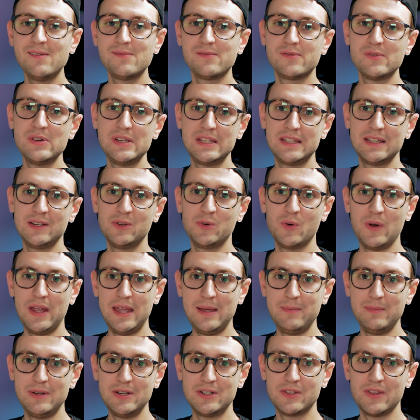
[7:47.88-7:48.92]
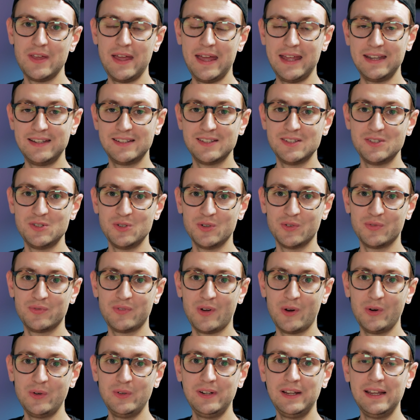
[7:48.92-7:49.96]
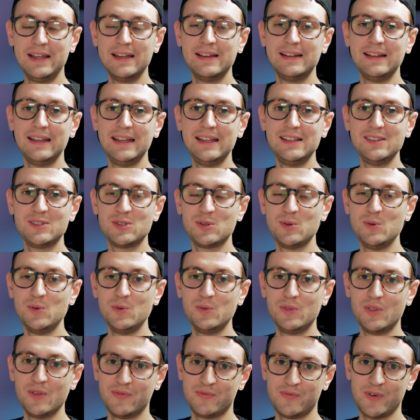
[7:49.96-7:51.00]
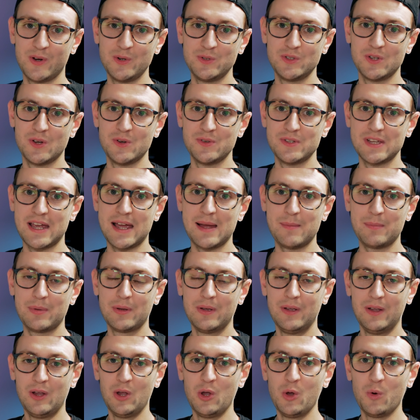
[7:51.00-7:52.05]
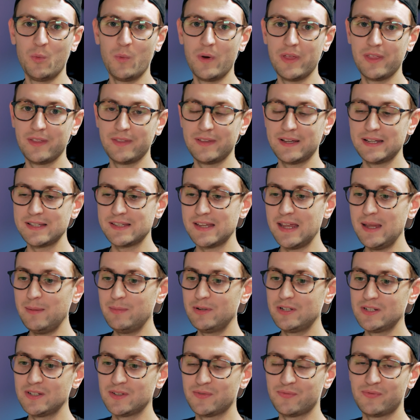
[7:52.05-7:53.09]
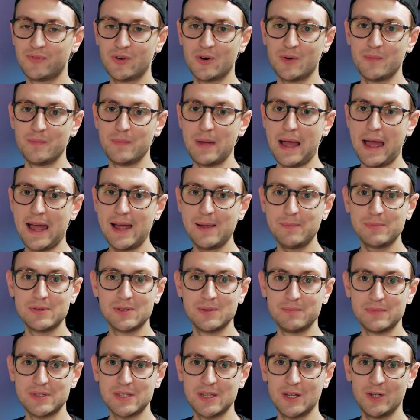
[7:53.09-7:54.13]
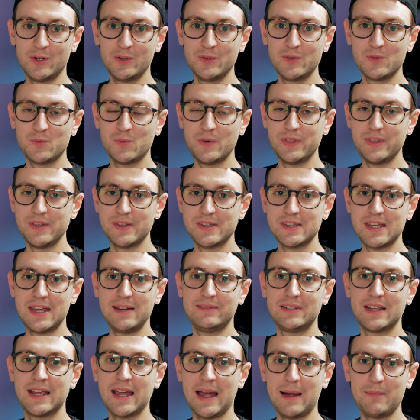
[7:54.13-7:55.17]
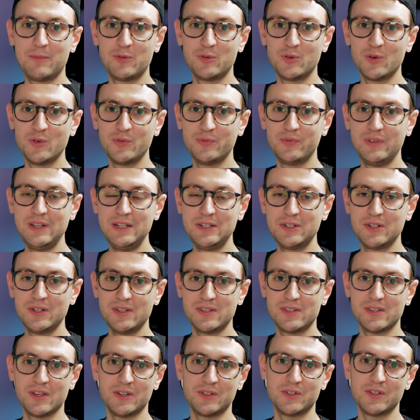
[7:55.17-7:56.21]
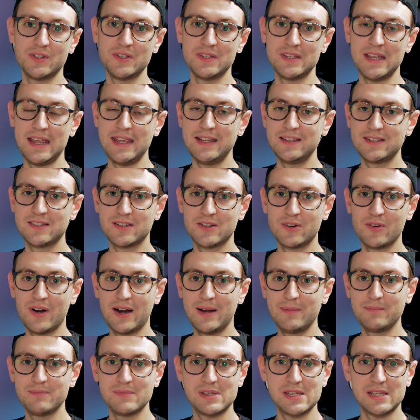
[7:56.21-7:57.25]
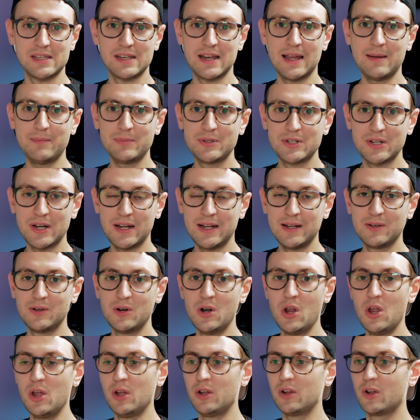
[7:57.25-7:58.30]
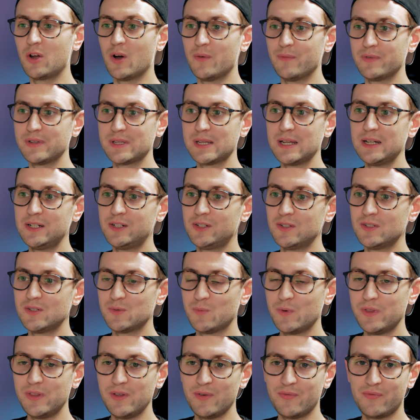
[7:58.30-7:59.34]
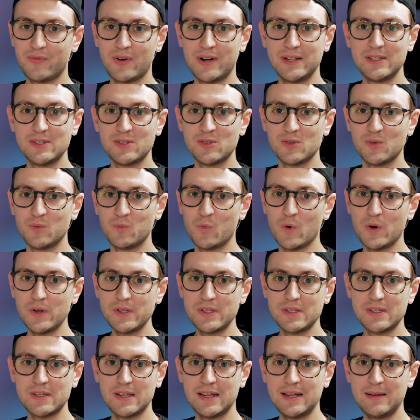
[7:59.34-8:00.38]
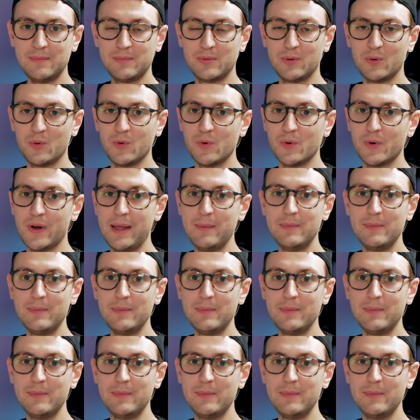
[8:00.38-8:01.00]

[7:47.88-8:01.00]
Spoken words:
every single image that enters your phone into the Photos app. Whether that's images from apps themselves with the Save to Camera Roll feature, such as Instagram, Snapchat, conversations with your friends on WhatsApp, or